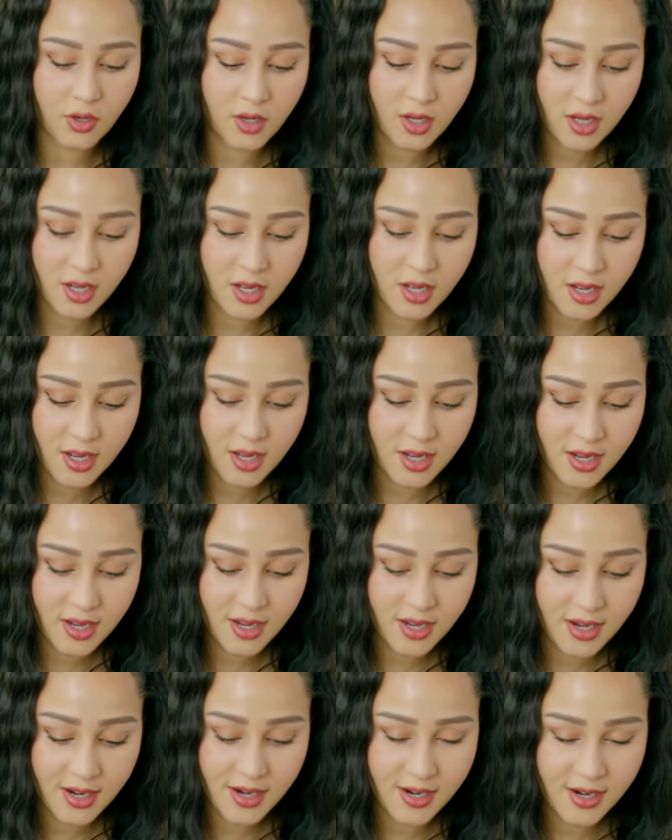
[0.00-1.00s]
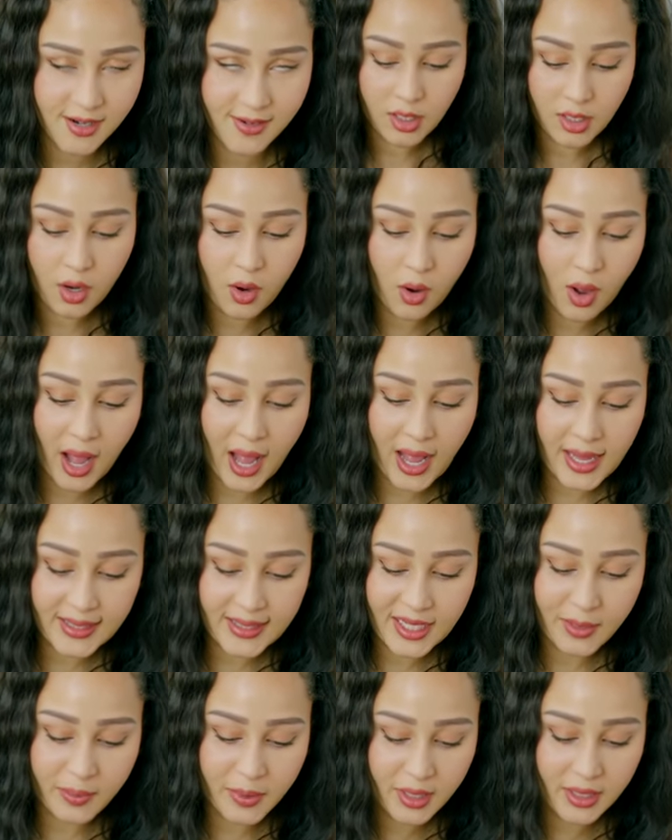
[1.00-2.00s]
good. So I
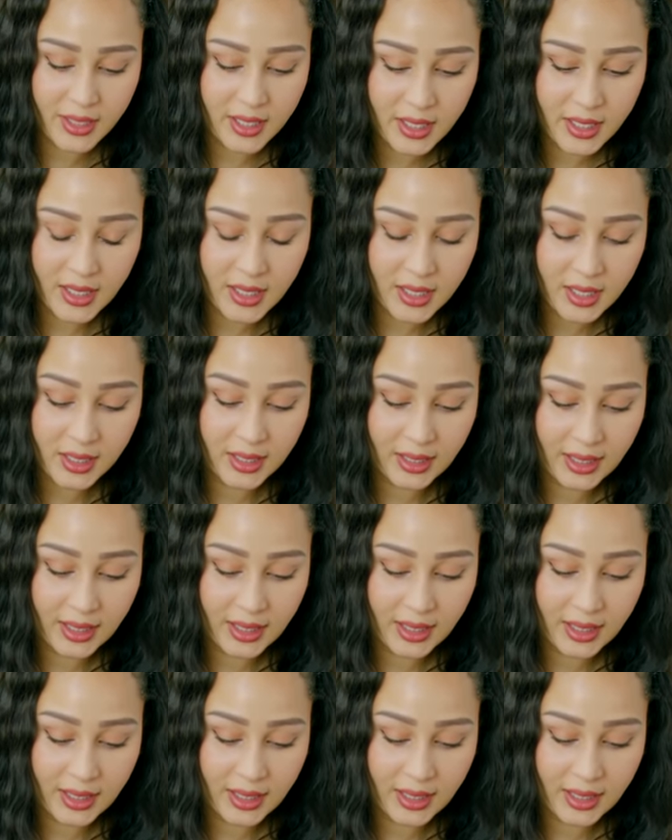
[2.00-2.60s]
typically